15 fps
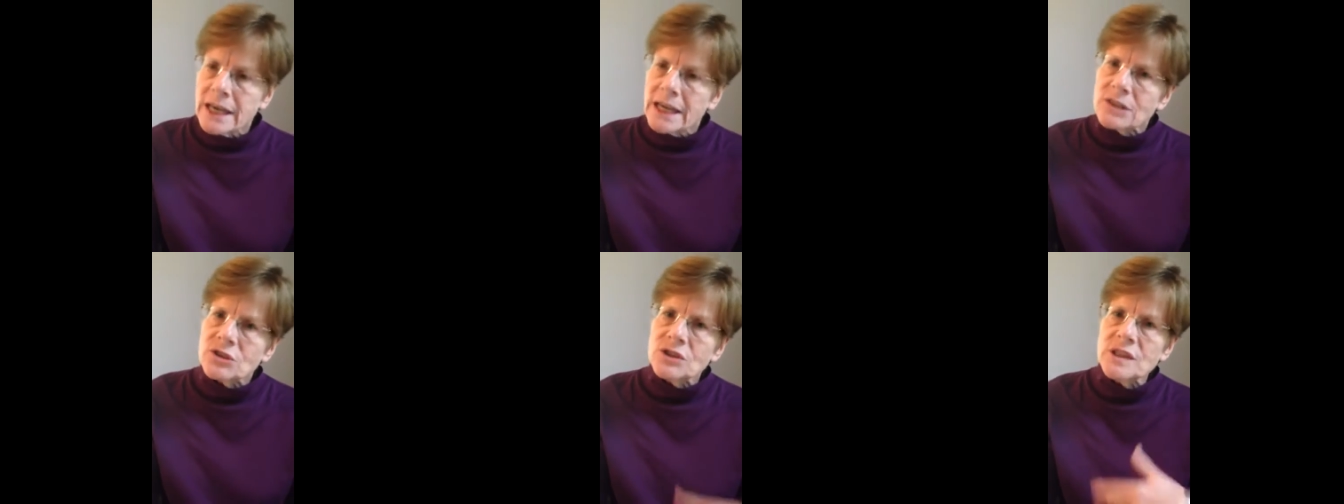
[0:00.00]

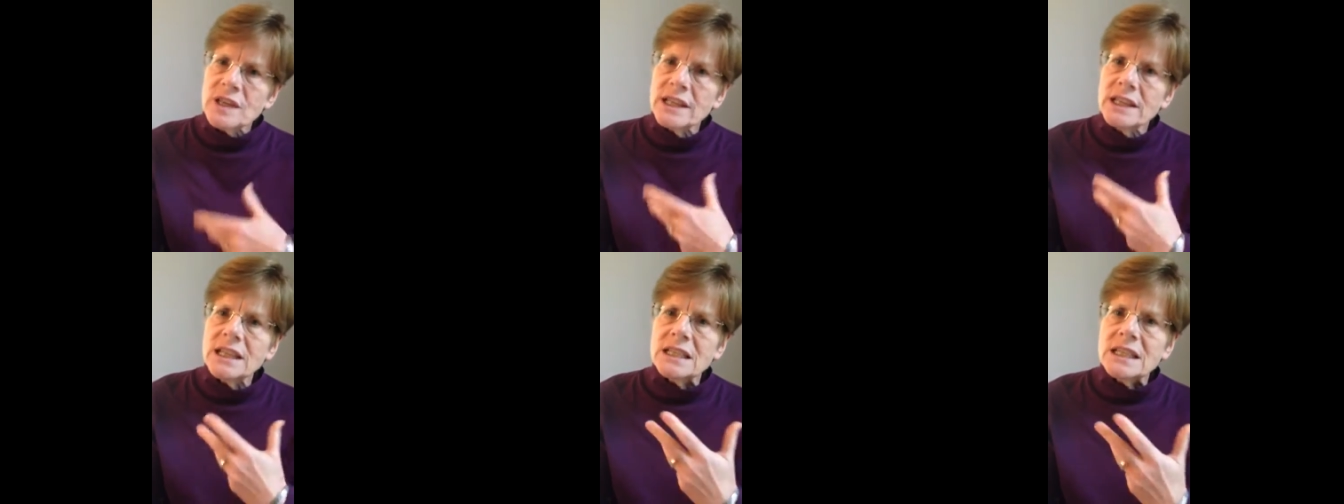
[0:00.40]
And she
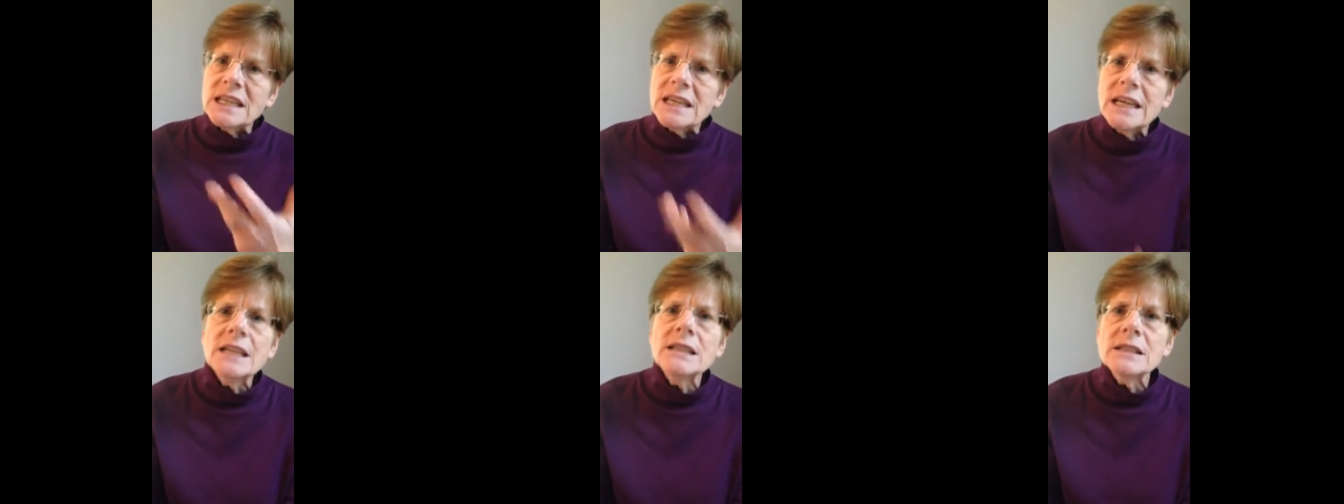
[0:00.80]
said the
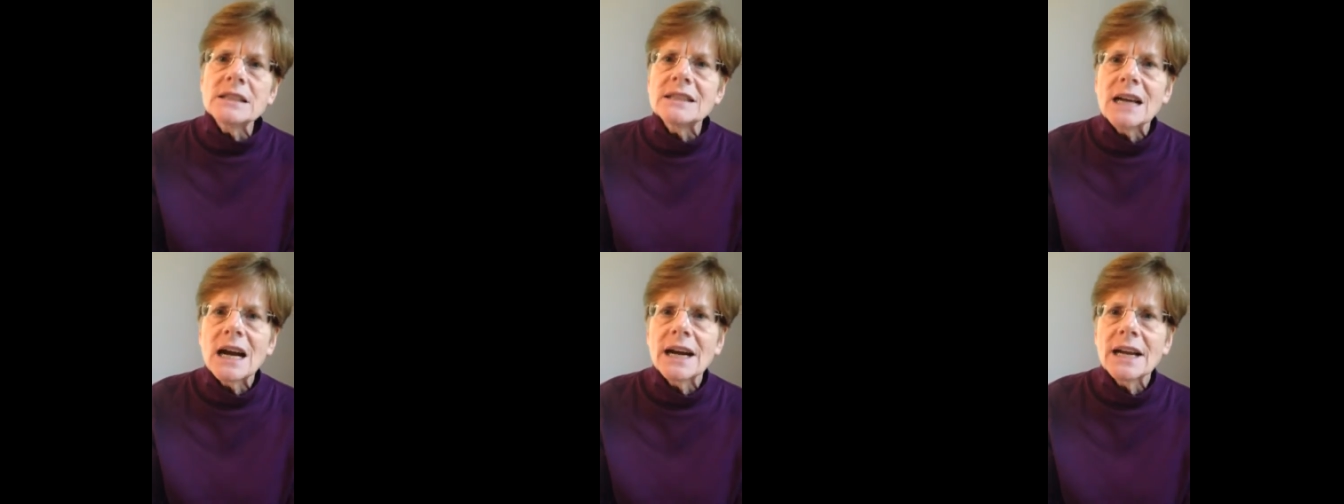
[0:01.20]
key to
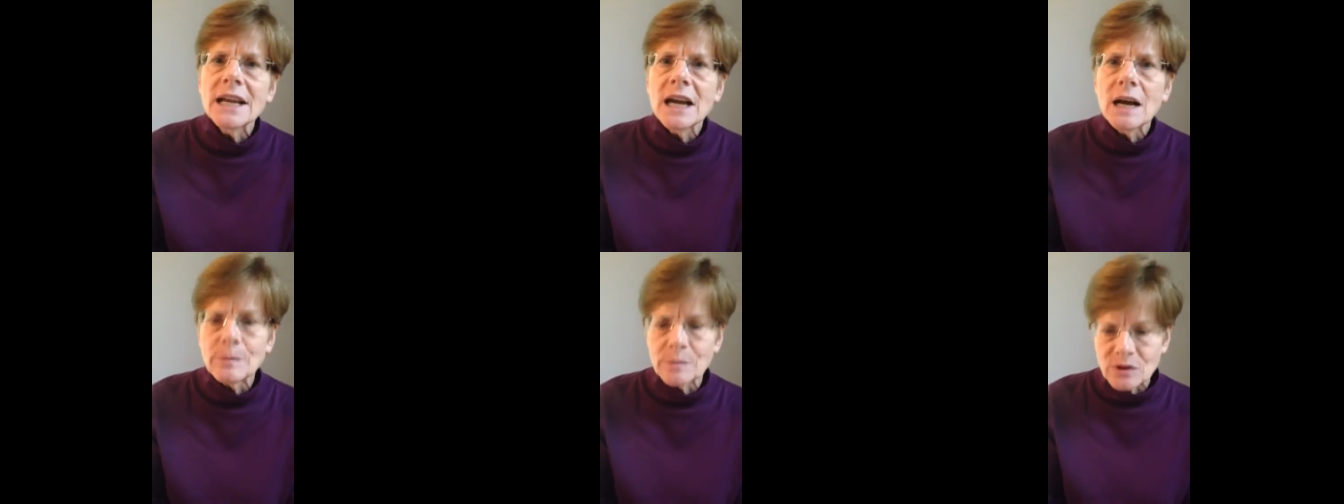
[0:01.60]

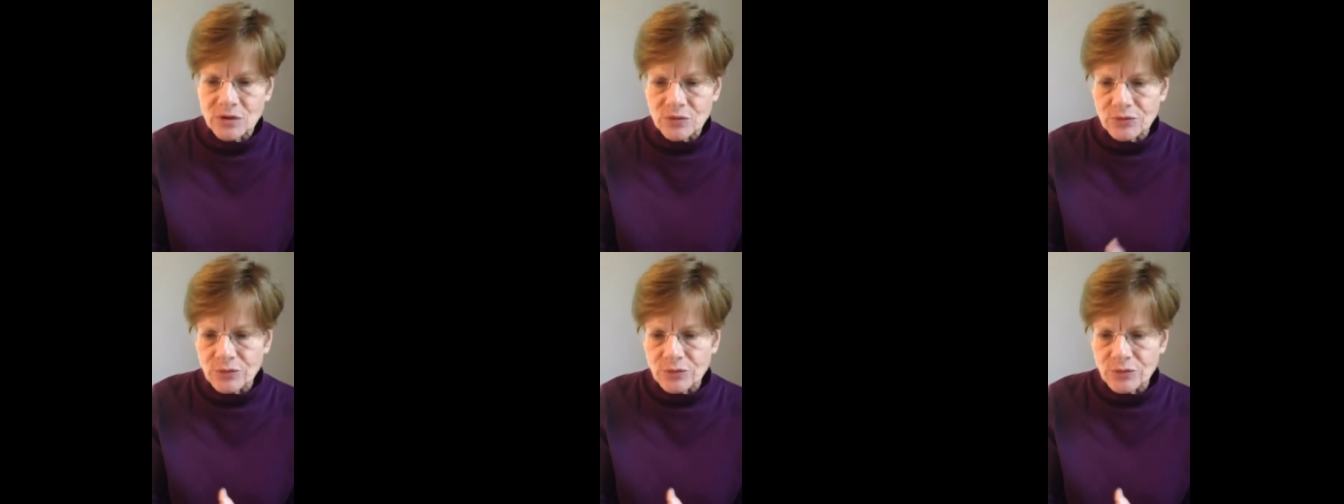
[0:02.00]
tidying up is